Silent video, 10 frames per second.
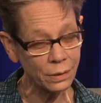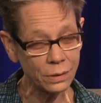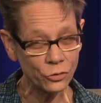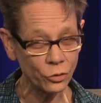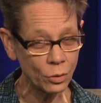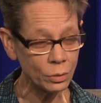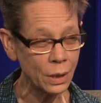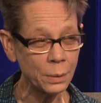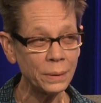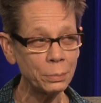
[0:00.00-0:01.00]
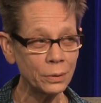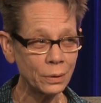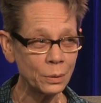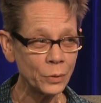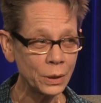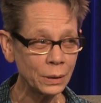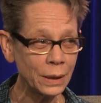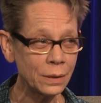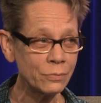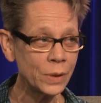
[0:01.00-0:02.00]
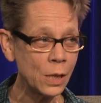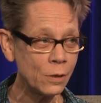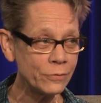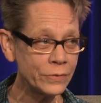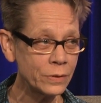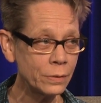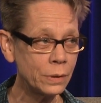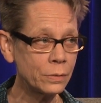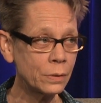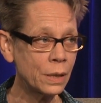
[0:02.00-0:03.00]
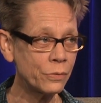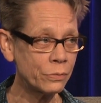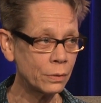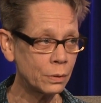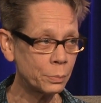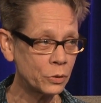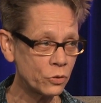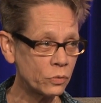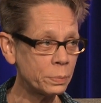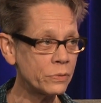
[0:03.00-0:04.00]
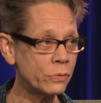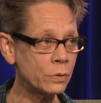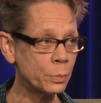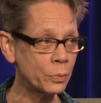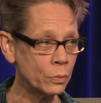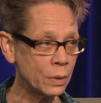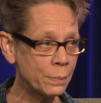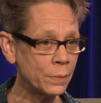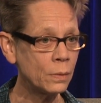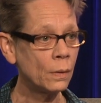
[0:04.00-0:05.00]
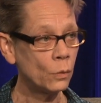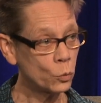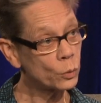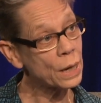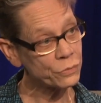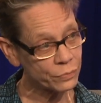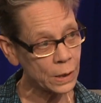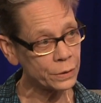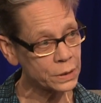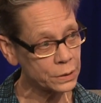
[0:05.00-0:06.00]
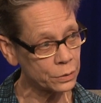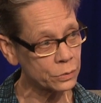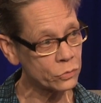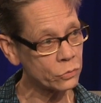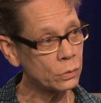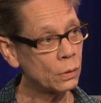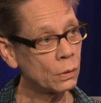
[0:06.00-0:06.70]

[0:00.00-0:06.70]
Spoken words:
today's show, a lot of people are going to want to get involved, either as participants in your program or as volunteers.